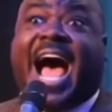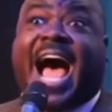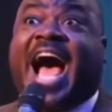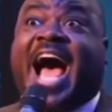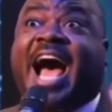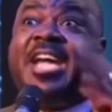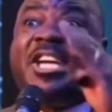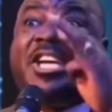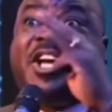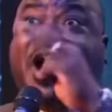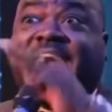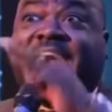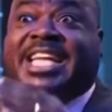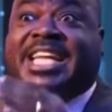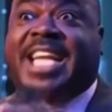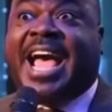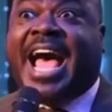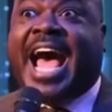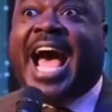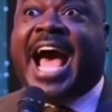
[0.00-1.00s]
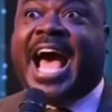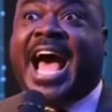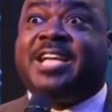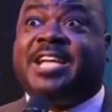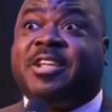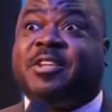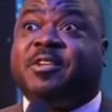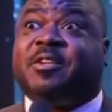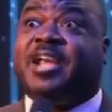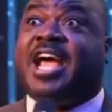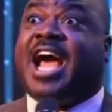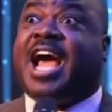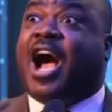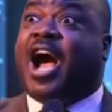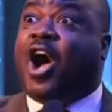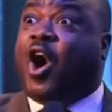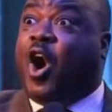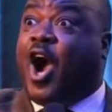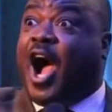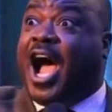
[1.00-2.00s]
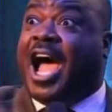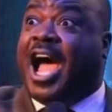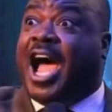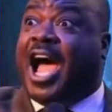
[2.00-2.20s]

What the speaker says: lesson. But don't wait for life